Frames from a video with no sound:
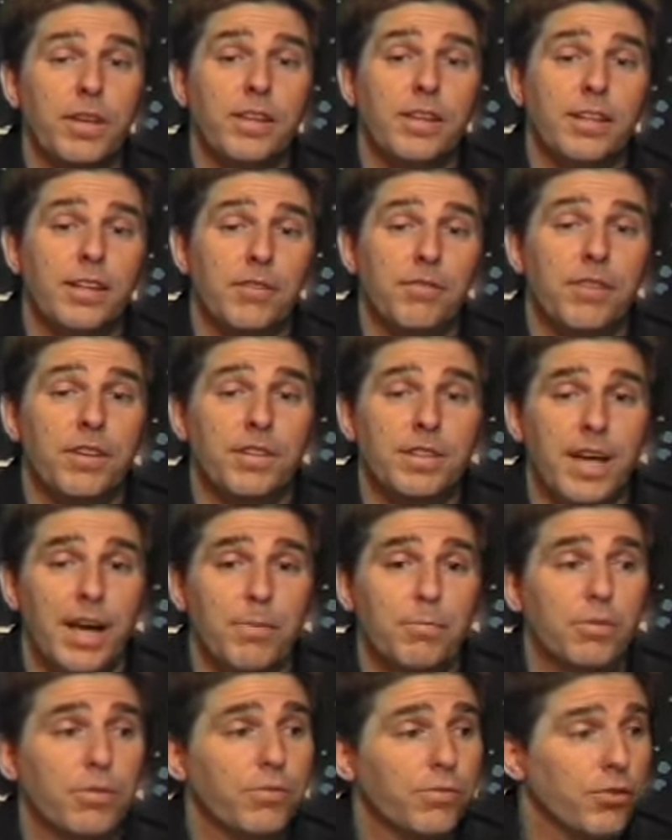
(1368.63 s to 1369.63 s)
the different
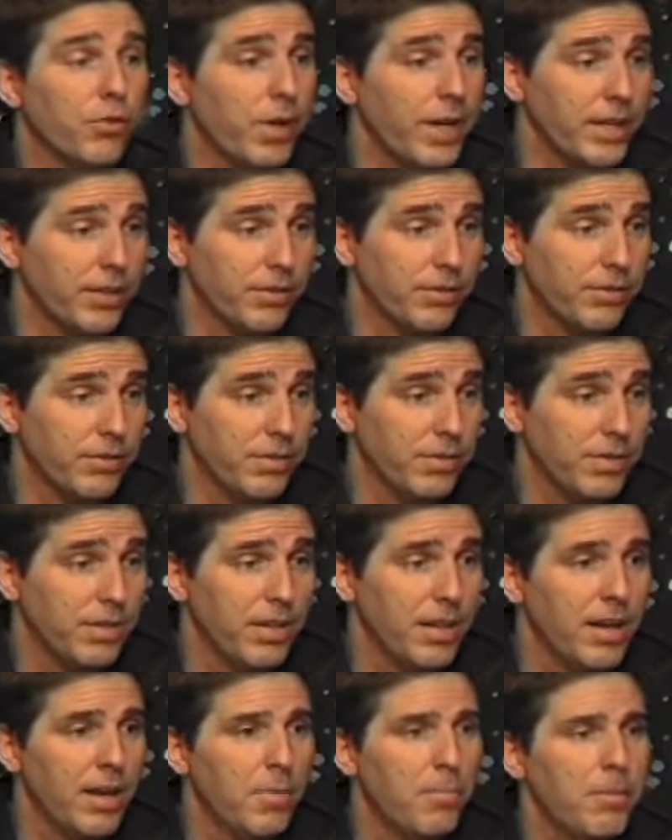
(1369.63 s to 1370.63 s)
types of traits.
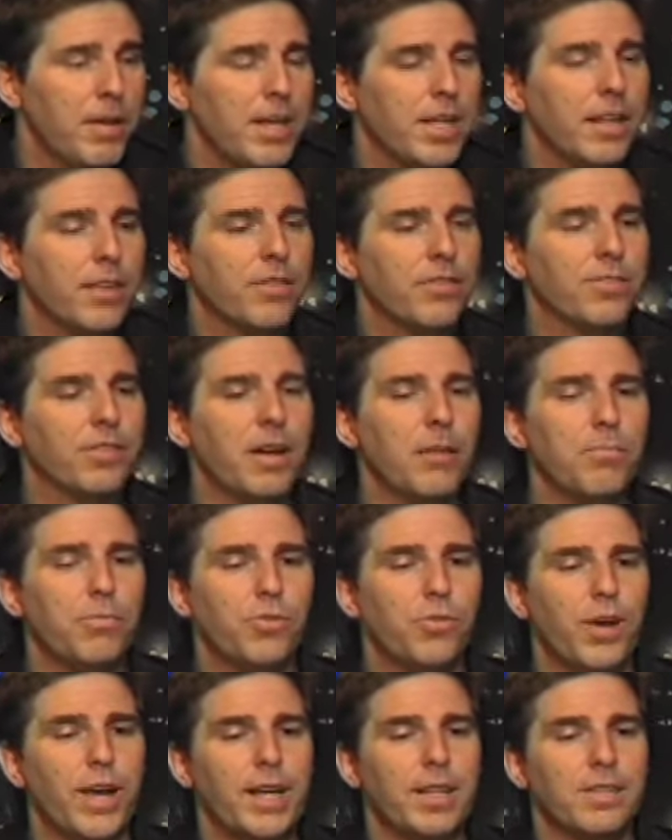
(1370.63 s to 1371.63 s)
Meaning some
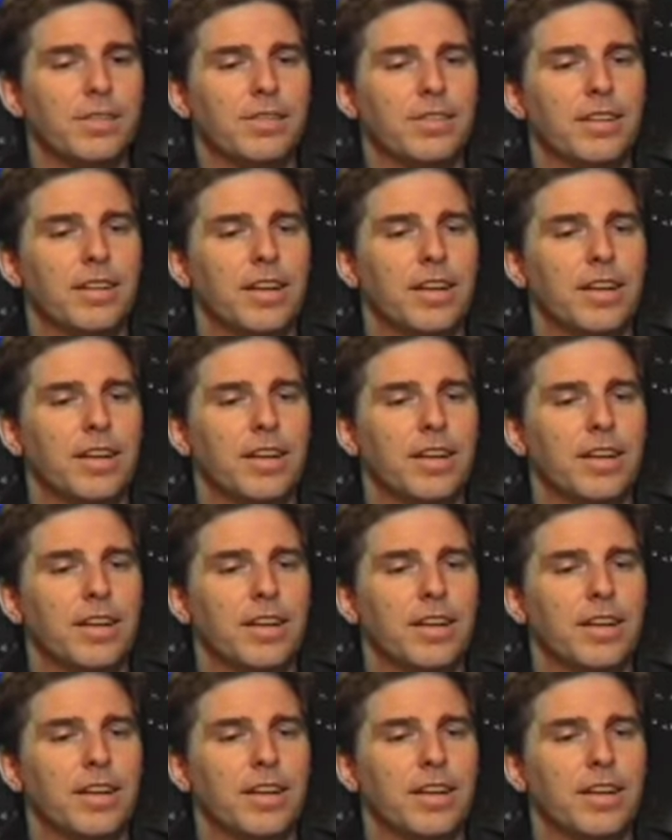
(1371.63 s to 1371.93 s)
traits